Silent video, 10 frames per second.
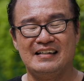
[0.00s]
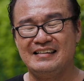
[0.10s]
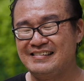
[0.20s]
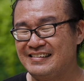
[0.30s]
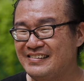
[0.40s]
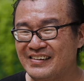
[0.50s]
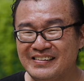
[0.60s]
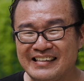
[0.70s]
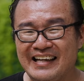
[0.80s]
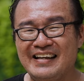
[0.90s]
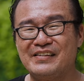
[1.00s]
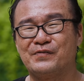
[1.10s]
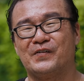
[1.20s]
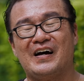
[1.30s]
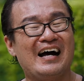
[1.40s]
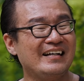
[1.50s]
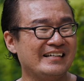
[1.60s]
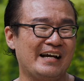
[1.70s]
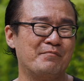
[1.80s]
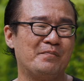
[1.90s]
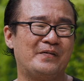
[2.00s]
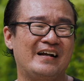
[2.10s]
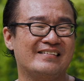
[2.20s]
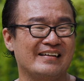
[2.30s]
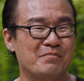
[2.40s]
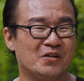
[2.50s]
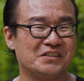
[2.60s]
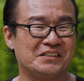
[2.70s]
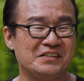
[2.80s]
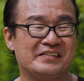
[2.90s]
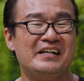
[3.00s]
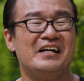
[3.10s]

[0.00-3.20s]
This is not the case for other camera brands and models.